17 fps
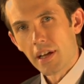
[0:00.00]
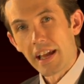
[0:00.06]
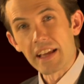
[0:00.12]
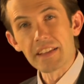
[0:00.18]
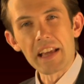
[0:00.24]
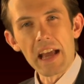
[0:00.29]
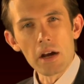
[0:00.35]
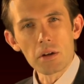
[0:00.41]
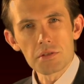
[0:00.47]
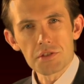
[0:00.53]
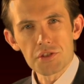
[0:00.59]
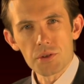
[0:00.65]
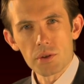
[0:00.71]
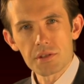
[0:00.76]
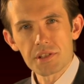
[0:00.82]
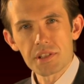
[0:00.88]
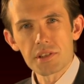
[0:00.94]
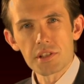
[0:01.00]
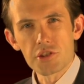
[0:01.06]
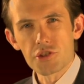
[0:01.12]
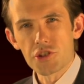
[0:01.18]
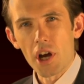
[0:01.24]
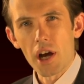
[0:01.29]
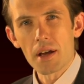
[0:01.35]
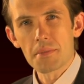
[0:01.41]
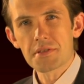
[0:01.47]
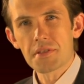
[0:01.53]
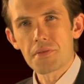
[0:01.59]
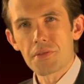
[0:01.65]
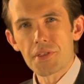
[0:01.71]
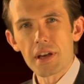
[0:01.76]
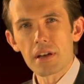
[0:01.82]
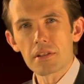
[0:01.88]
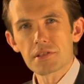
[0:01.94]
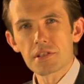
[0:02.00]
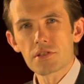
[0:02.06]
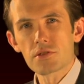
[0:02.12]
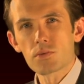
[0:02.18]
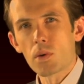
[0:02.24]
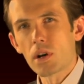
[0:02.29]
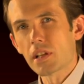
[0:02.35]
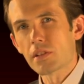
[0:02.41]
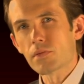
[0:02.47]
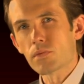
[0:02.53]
And outsourcing the jobs of thousands while